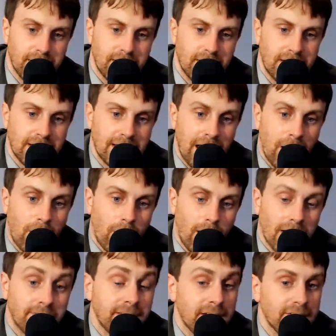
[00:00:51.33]
Now,
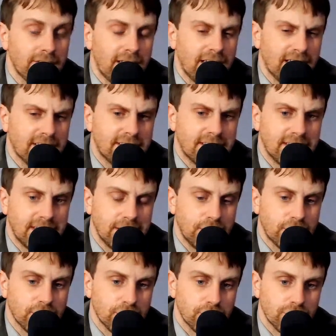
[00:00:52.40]
I've never had
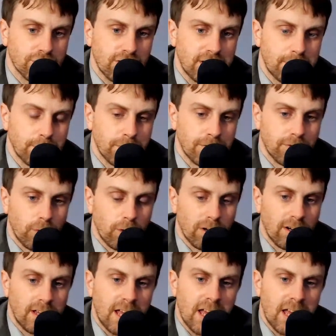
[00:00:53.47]
Tahitian Treat before.